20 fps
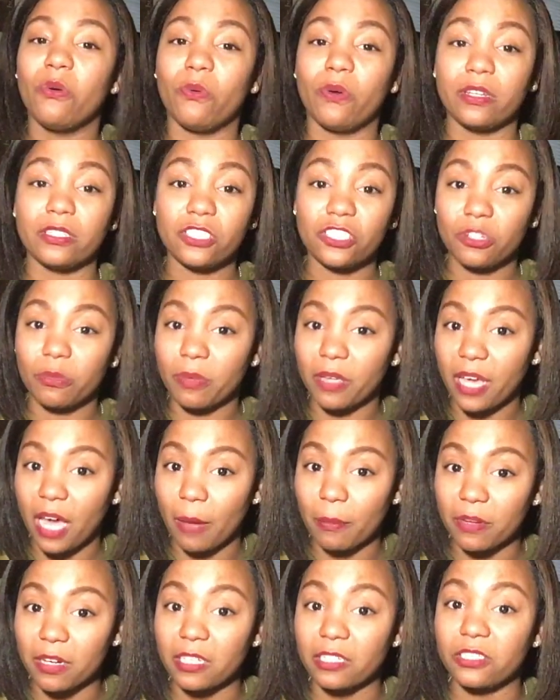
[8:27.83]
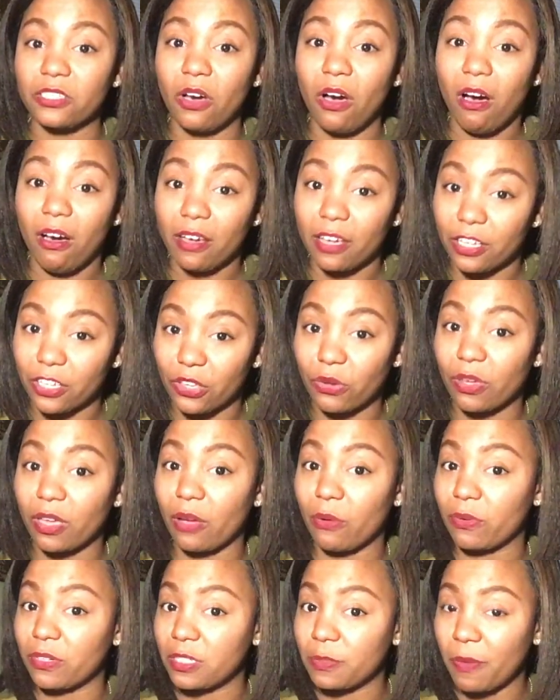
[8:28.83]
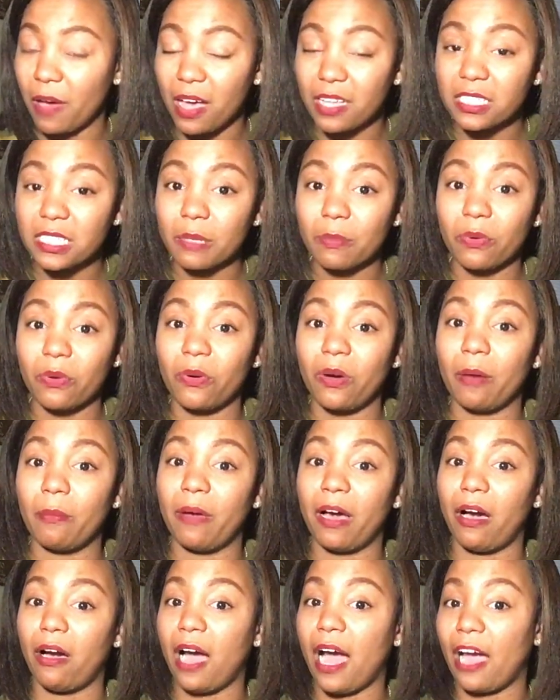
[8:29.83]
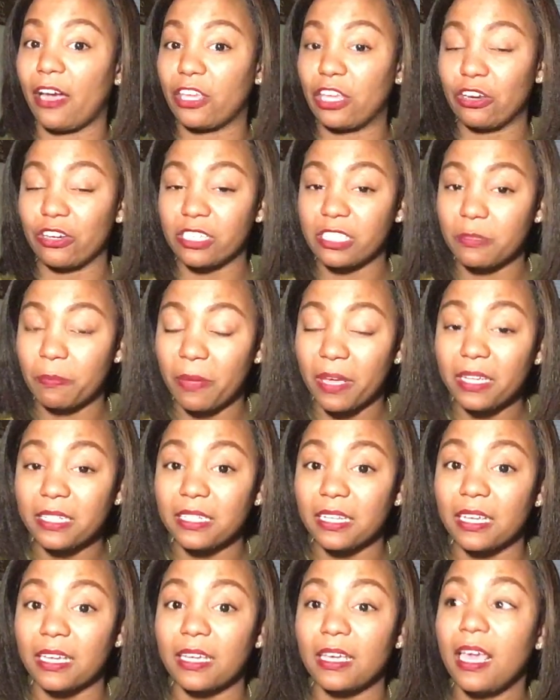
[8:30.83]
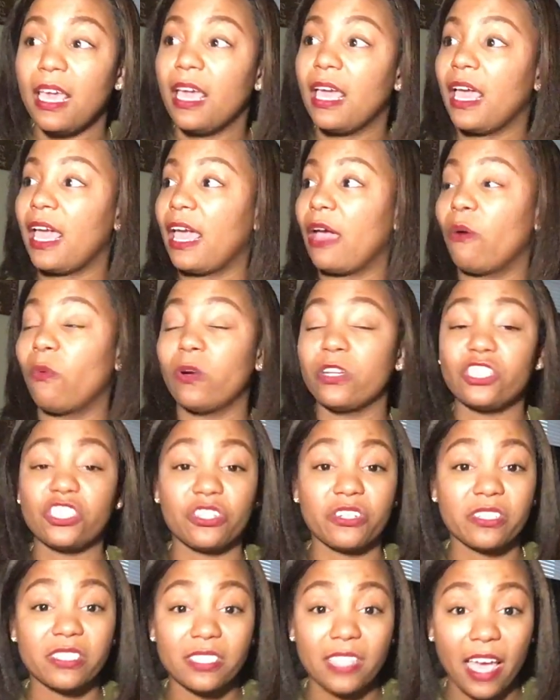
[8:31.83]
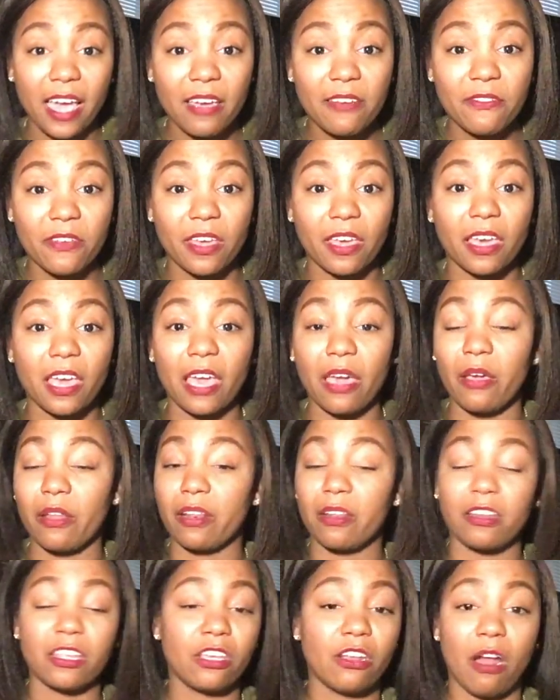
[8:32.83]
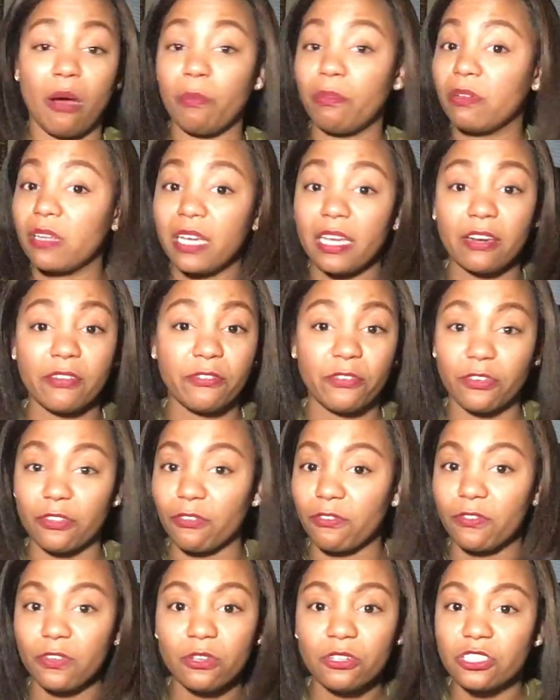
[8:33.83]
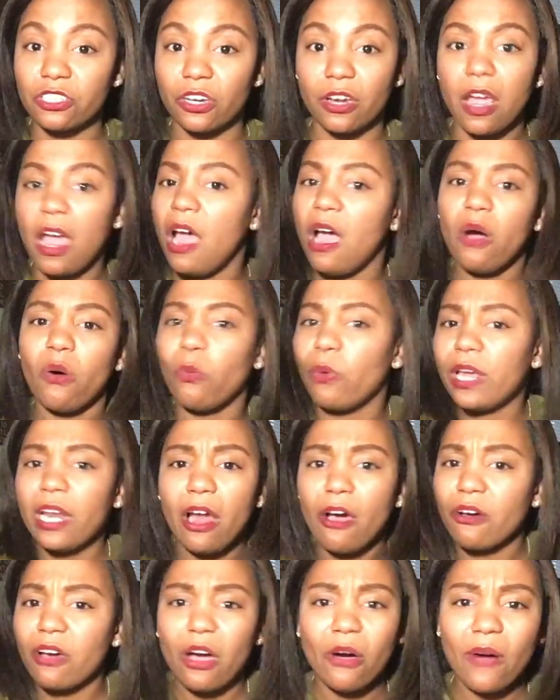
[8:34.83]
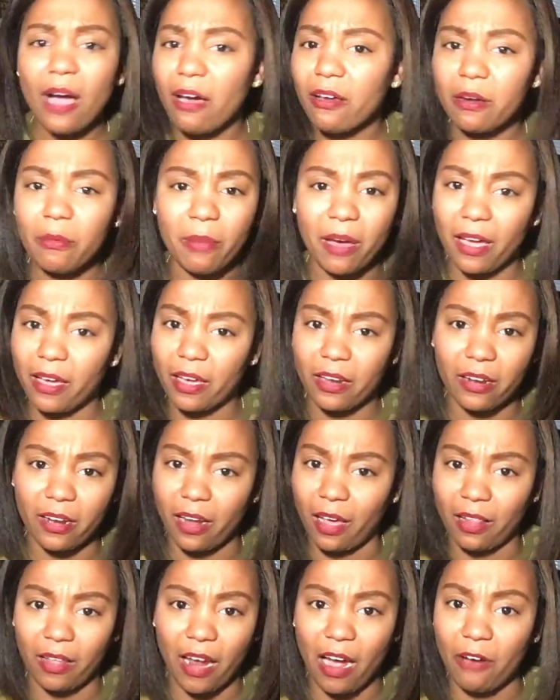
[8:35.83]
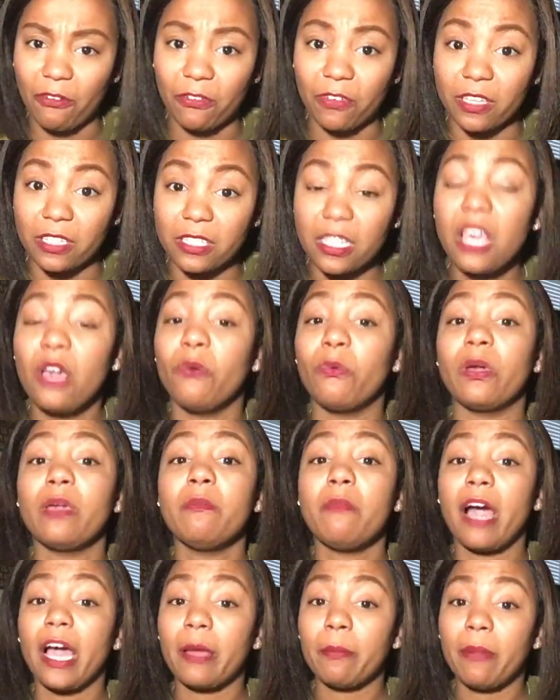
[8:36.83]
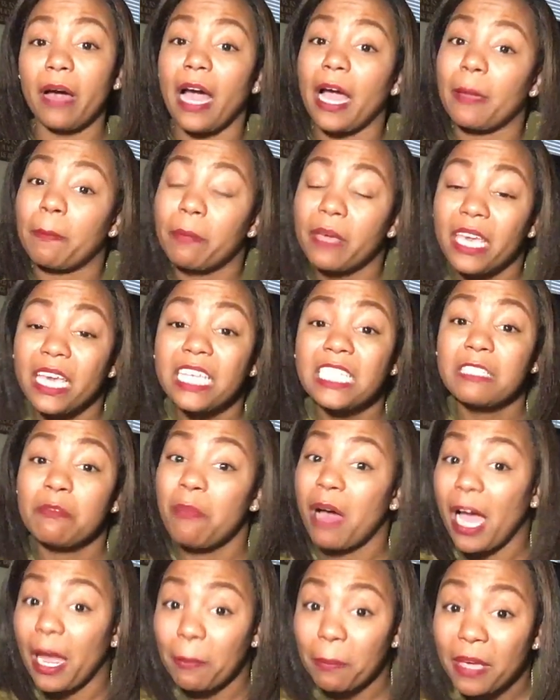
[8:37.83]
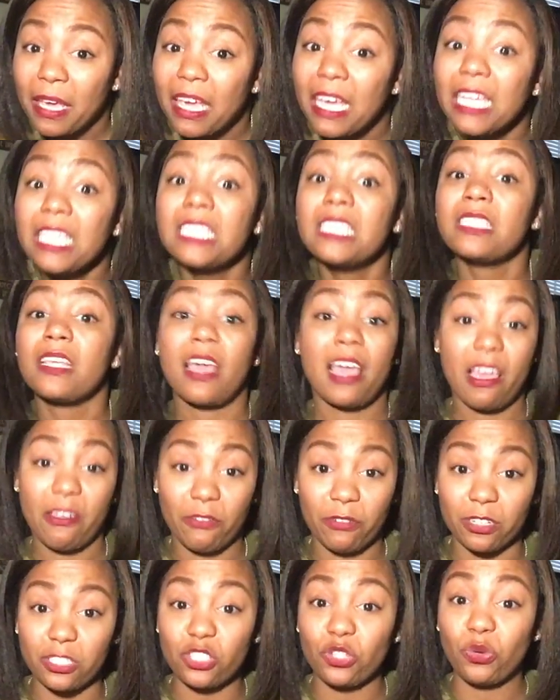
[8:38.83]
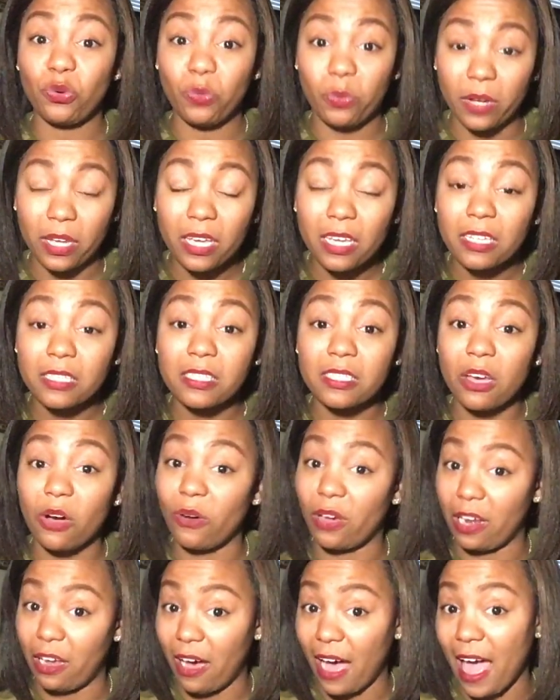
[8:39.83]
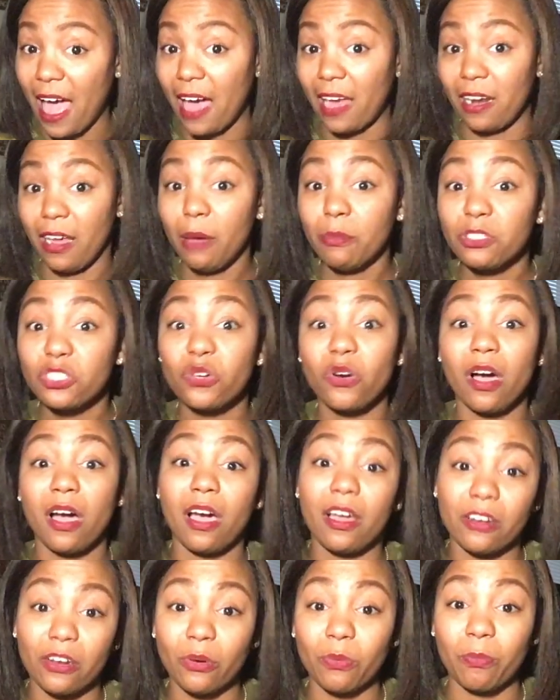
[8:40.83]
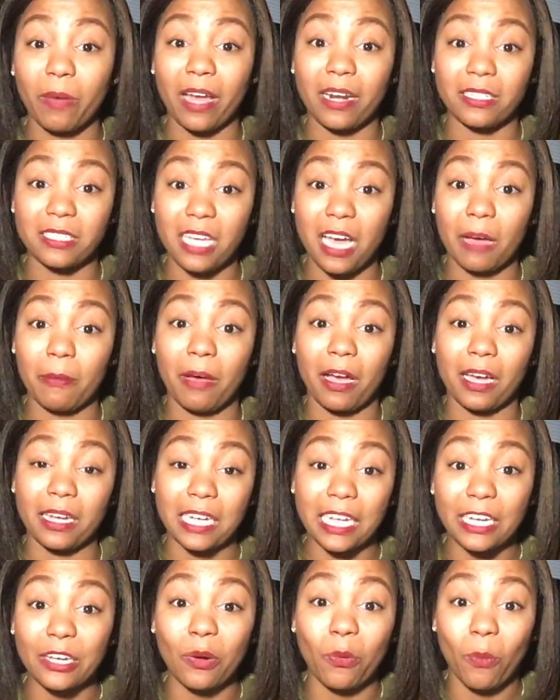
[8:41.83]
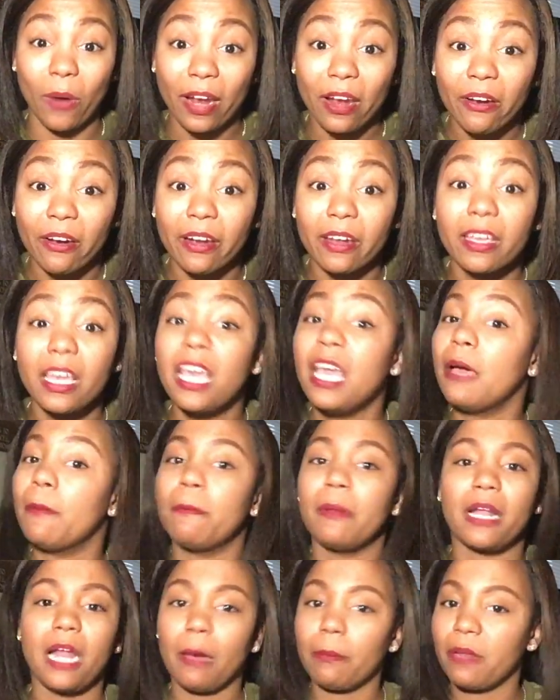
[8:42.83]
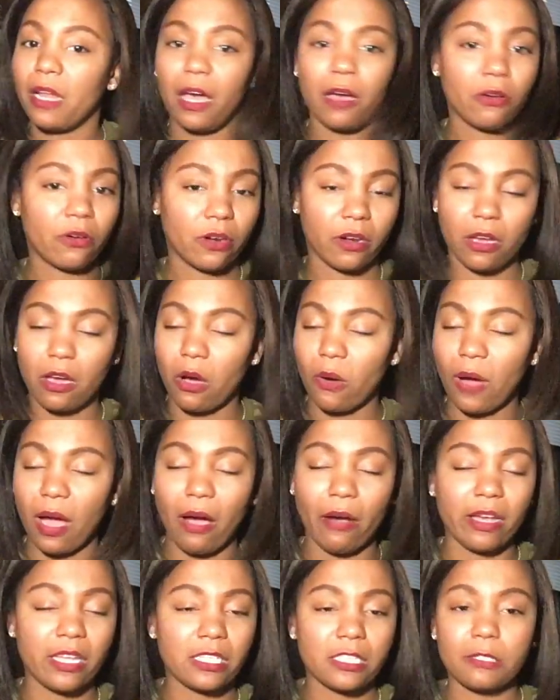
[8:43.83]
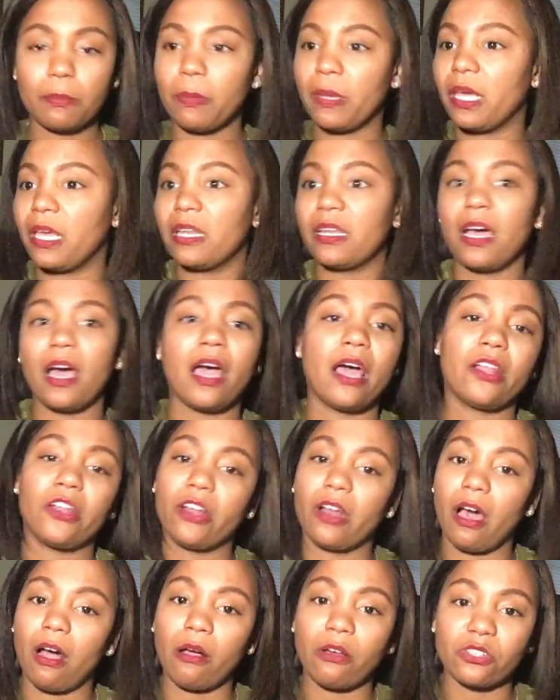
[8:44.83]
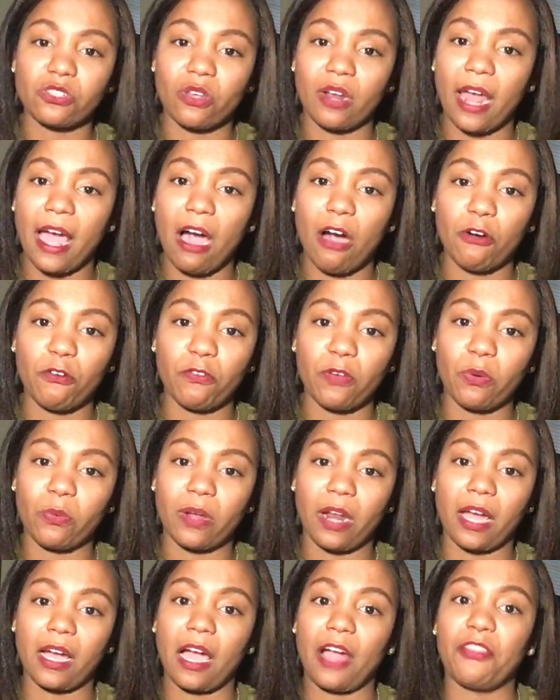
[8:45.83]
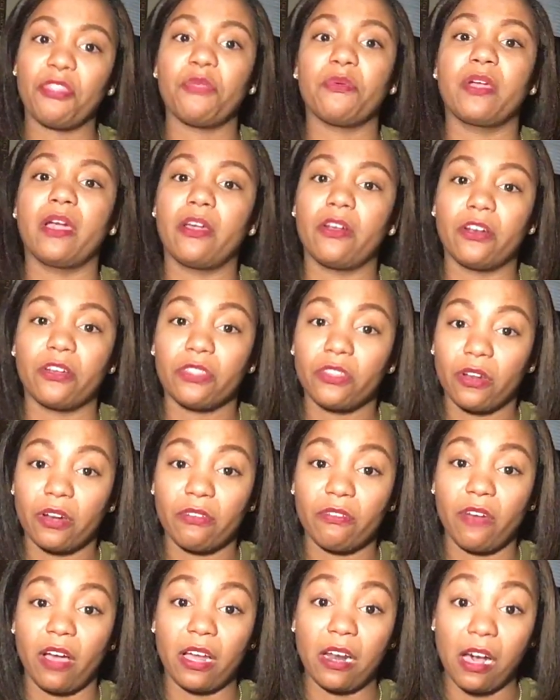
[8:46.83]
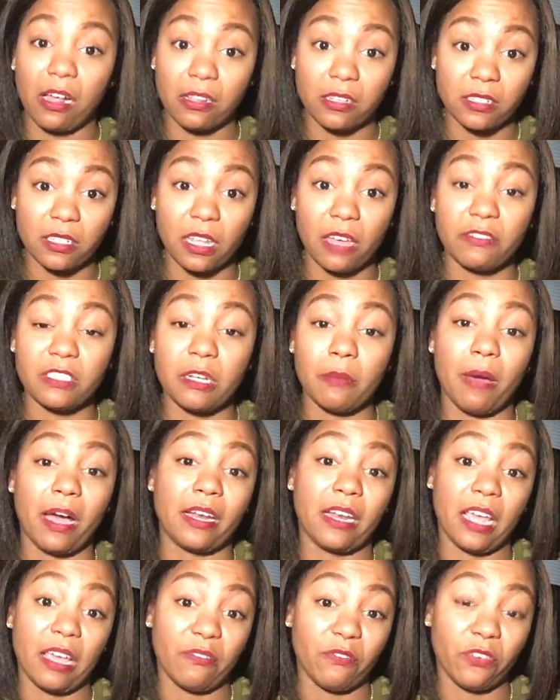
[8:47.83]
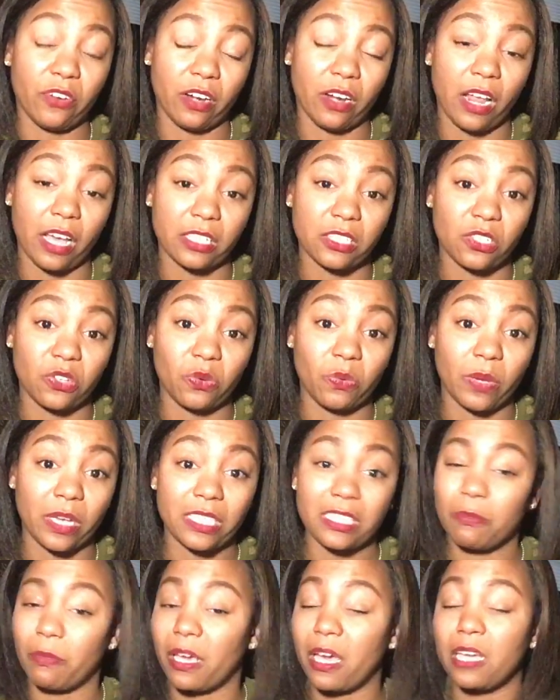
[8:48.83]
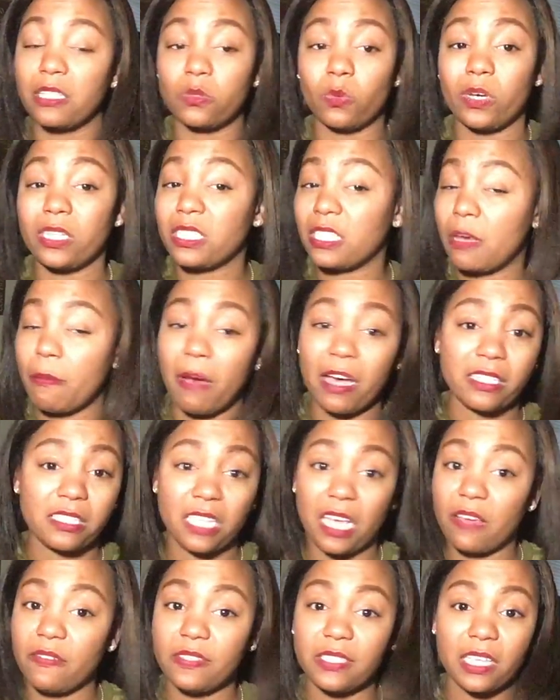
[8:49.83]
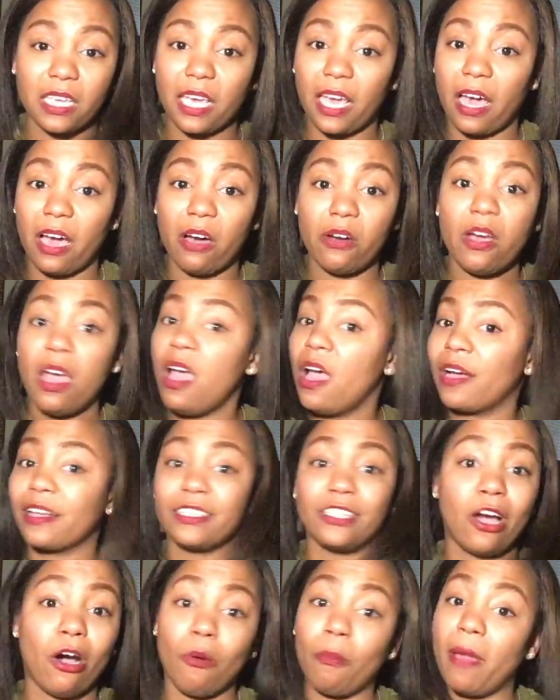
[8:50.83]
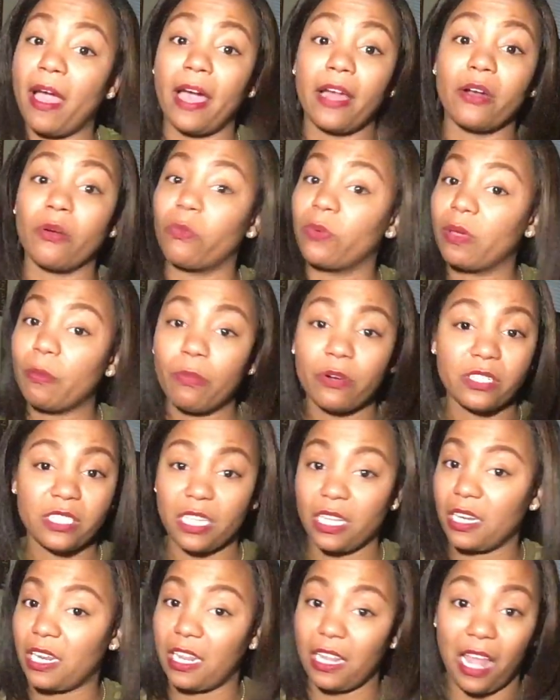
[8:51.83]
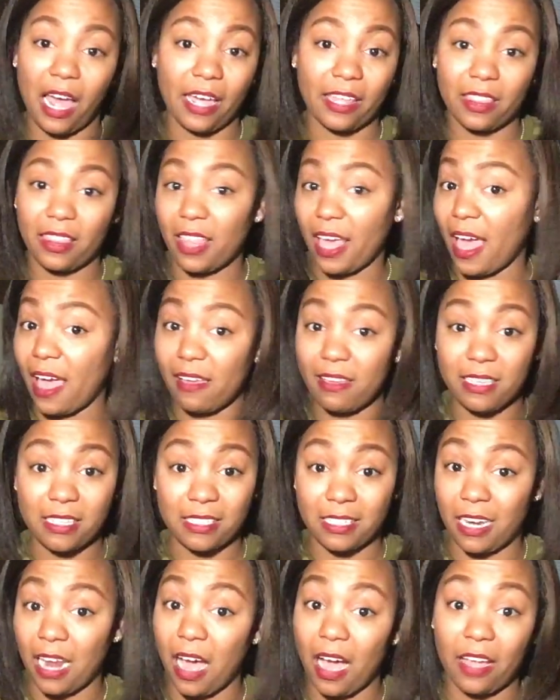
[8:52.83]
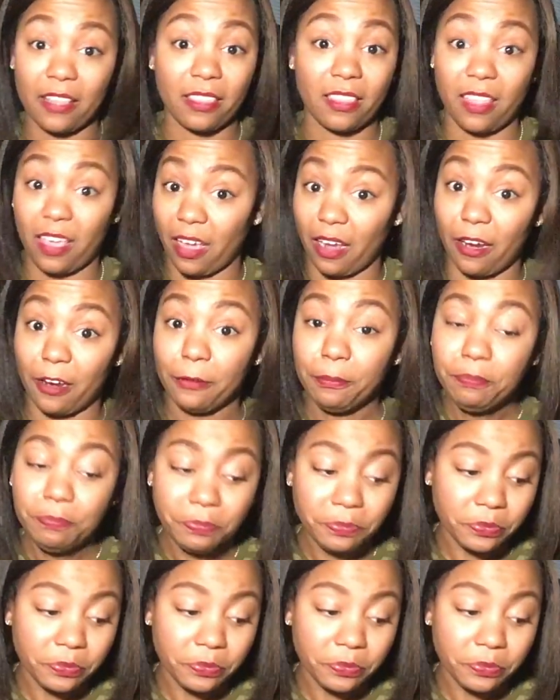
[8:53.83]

Once you become an adult and you get responsible about how you're spending and what you're saving and planning for the future, we don't go out and buy $100 outfits. We might buy piece by piece every 2 weeks, so it'll add up to $100 by the time I need to wear it. But I'm not gonna go out and spend $100 on an outfit when I got $335 left to my name for the next 2 weeks, because what's in my savings account don't matter. We pretending like that is not there.